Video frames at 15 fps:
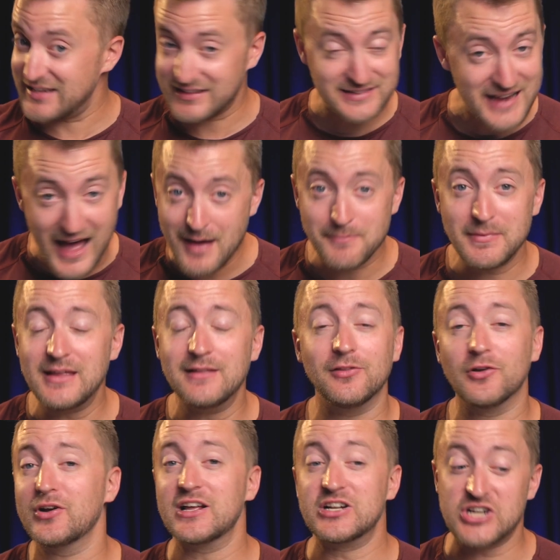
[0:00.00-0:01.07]
does not mean
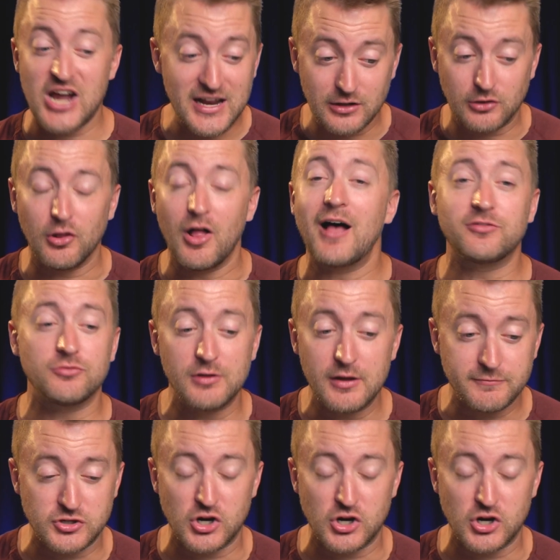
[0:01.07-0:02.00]
learning a giant glossary of